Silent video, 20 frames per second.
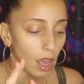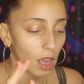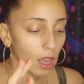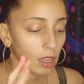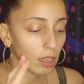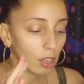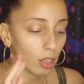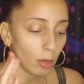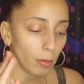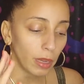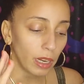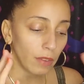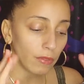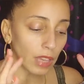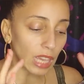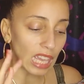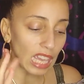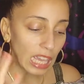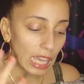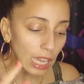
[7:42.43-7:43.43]
A little bit of
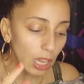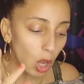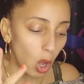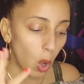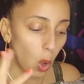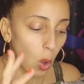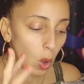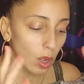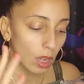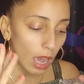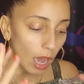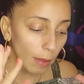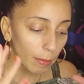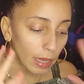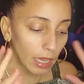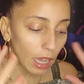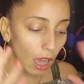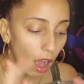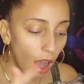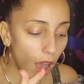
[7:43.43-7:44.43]
ego
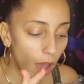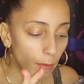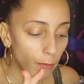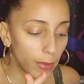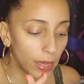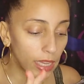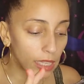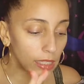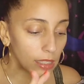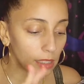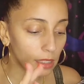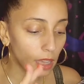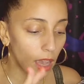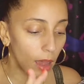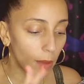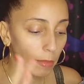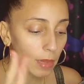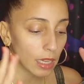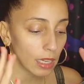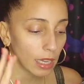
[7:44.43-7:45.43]
coming up in
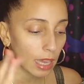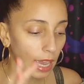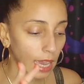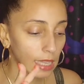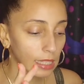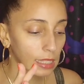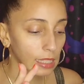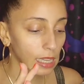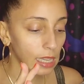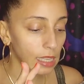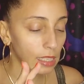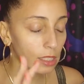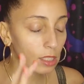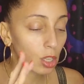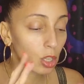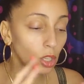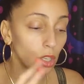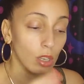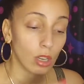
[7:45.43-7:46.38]
some cases.